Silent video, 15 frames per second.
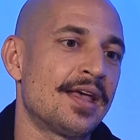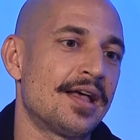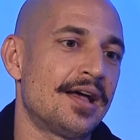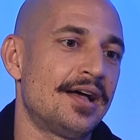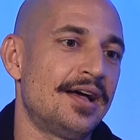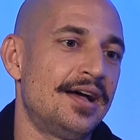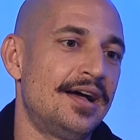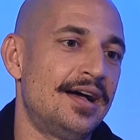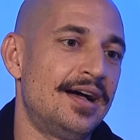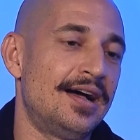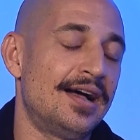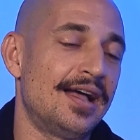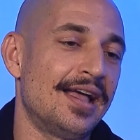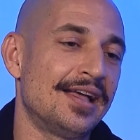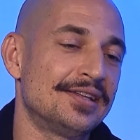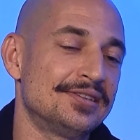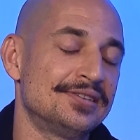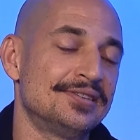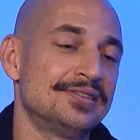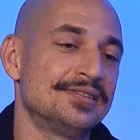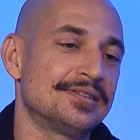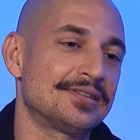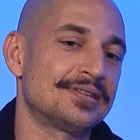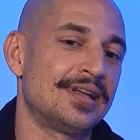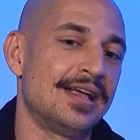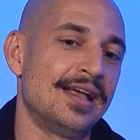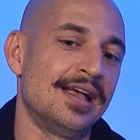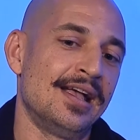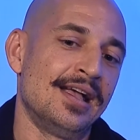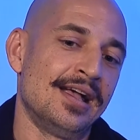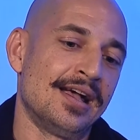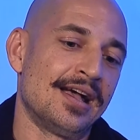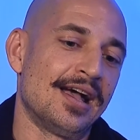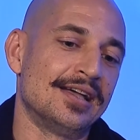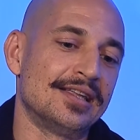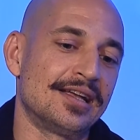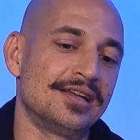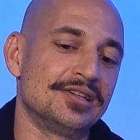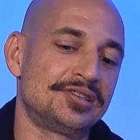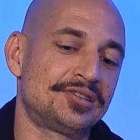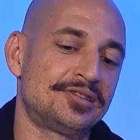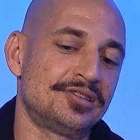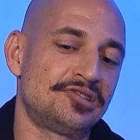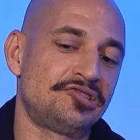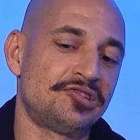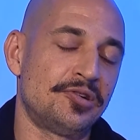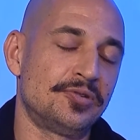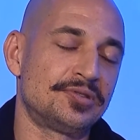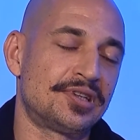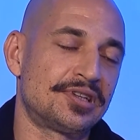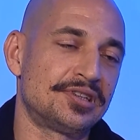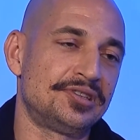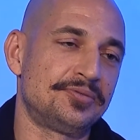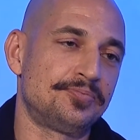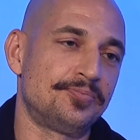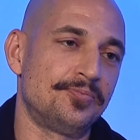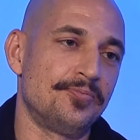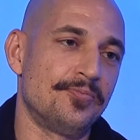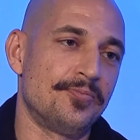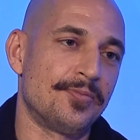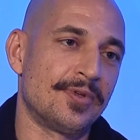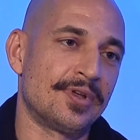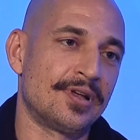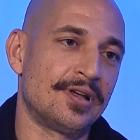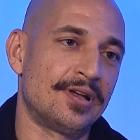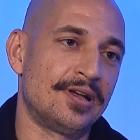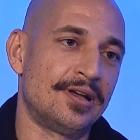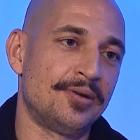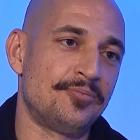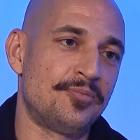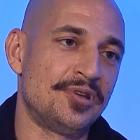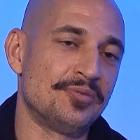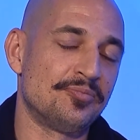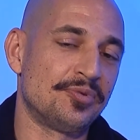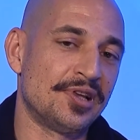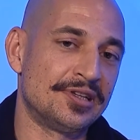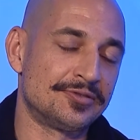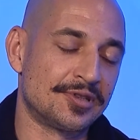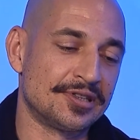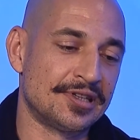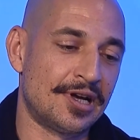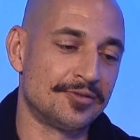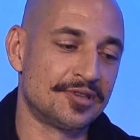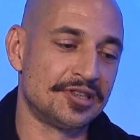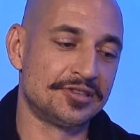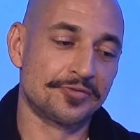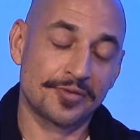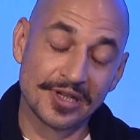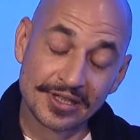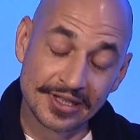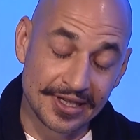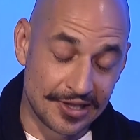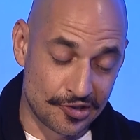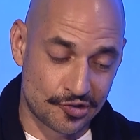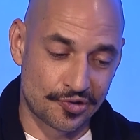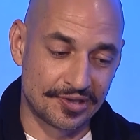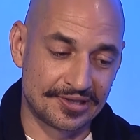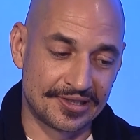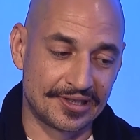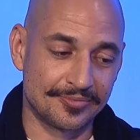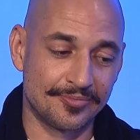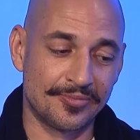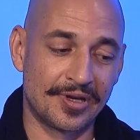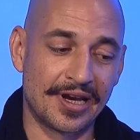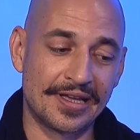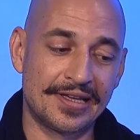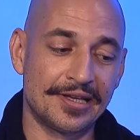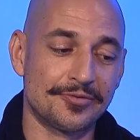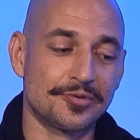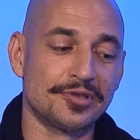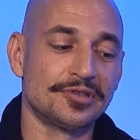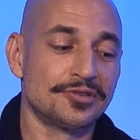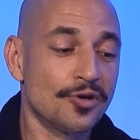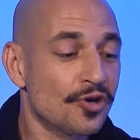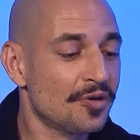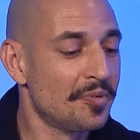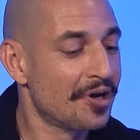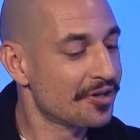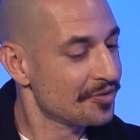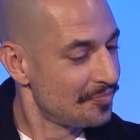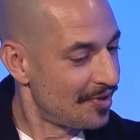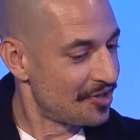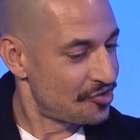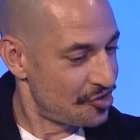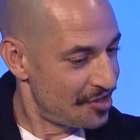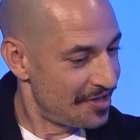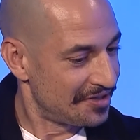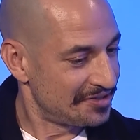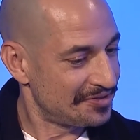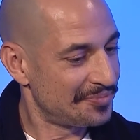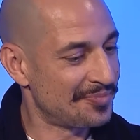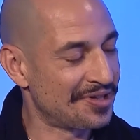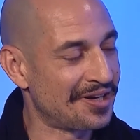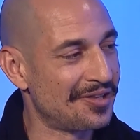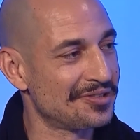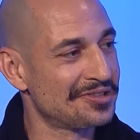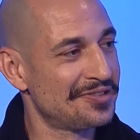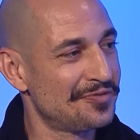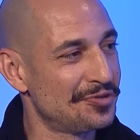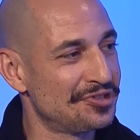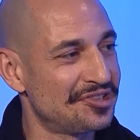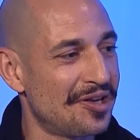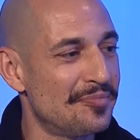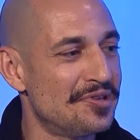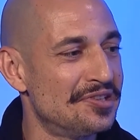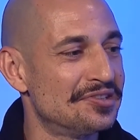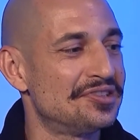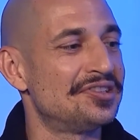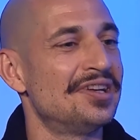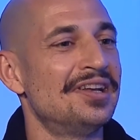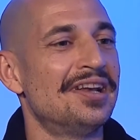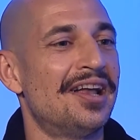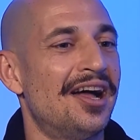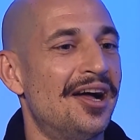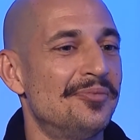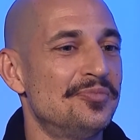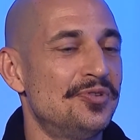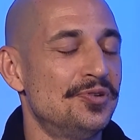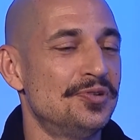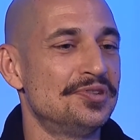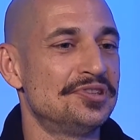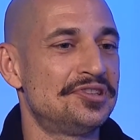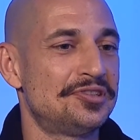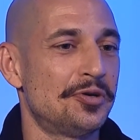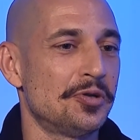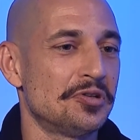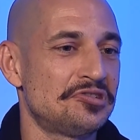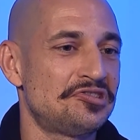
And I guess the show that it's being planned right now that's really interesting, but I can't really talk about it much yet, but I'll give you some hints. I'm doing a solo